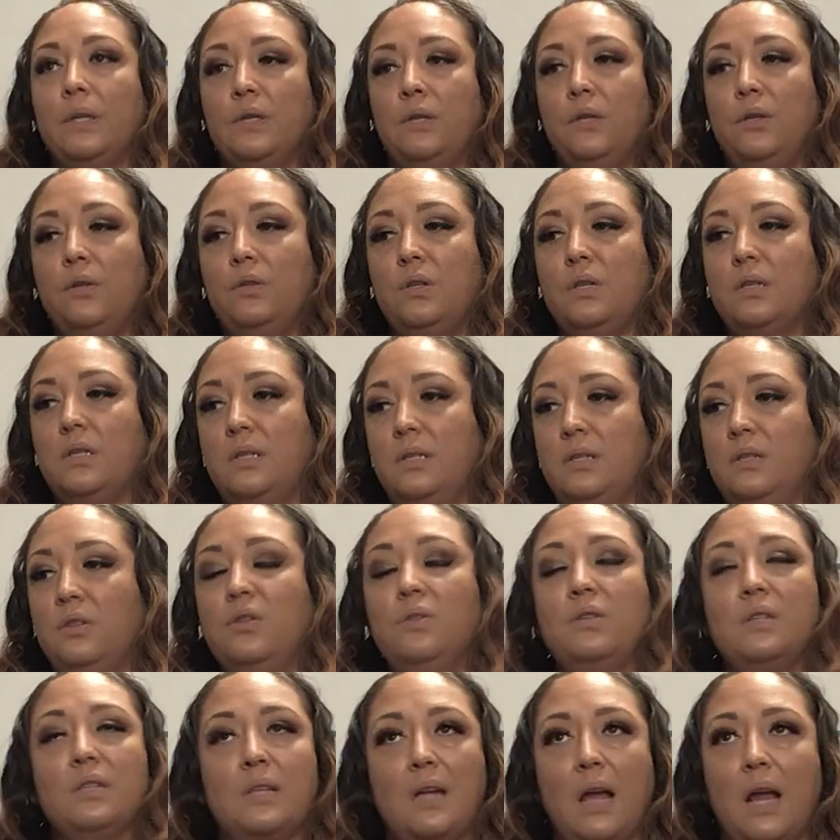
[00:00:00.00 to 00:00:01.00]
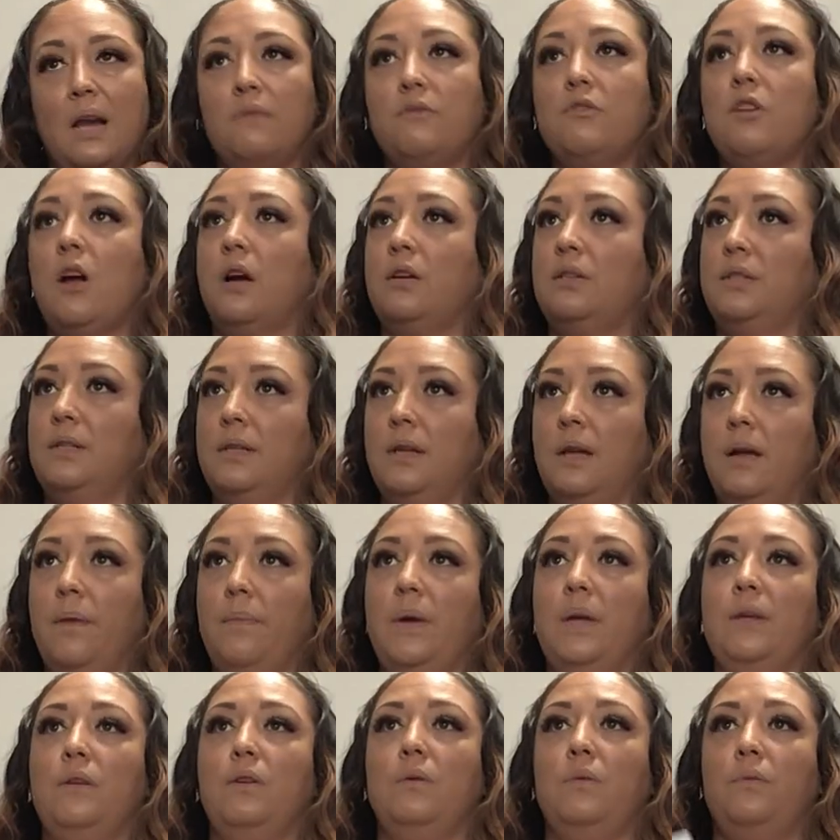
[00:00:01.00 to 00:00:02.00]
You just kind of talk to
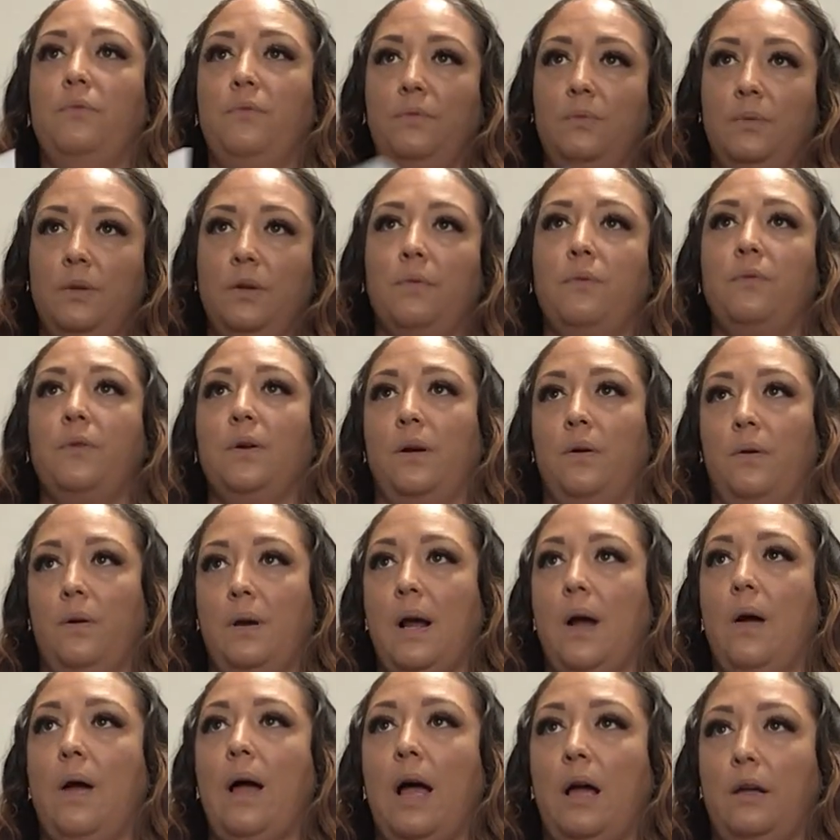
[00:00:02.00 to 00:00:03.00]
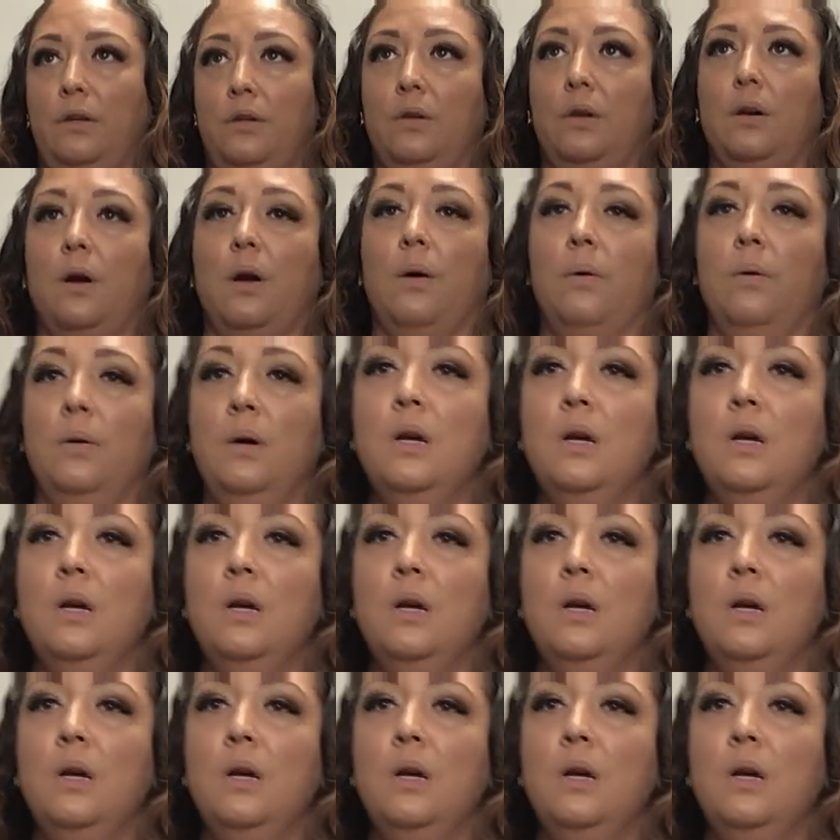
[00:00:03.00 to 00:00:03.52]
them and you figure it out how you go.